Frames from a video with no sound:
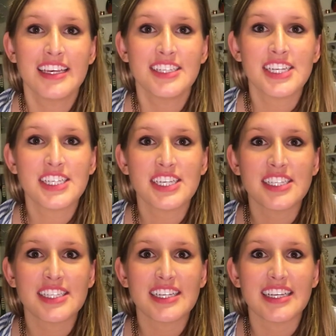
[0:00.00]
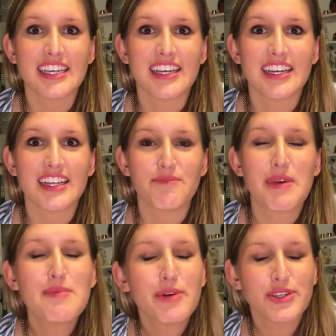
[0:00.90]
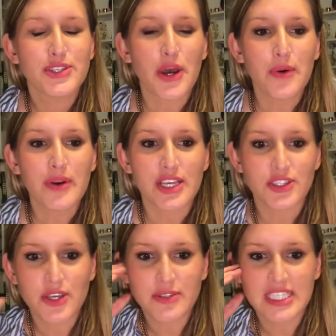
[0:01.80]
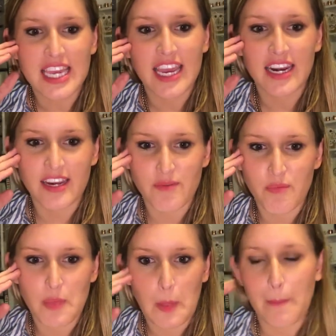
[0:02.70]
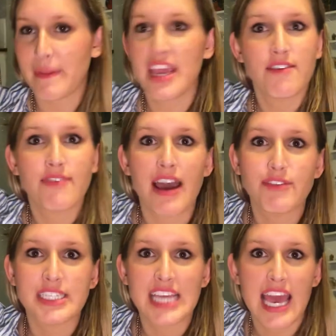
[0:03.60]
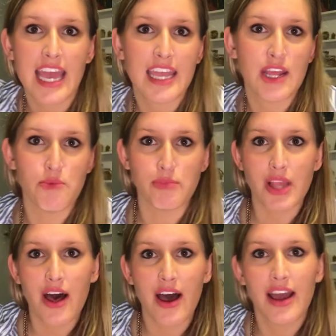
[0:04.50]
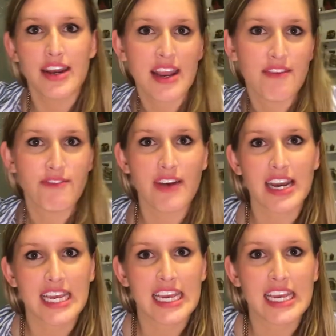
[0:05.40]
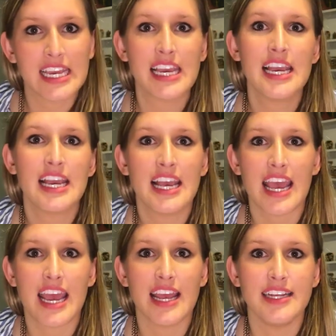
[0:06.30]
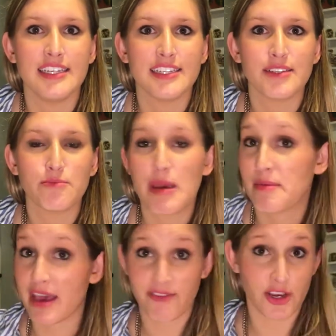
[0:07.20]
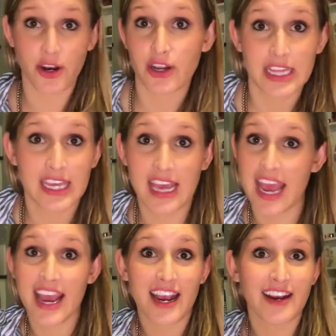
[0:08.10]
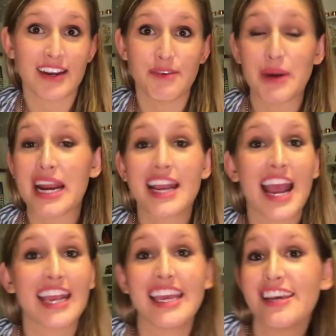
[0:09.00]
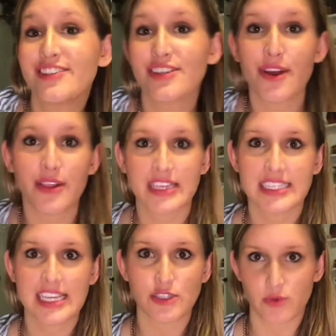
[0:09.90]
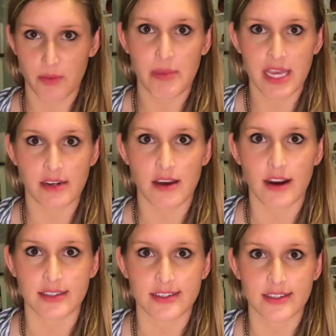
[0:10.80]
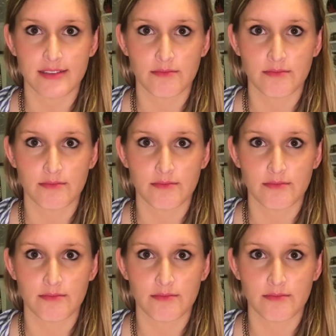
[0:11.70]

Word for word: she just people don't associate being five foot ten and blonde and funny and maybe having curly hair and wearing high heels and all these things with being a doctor.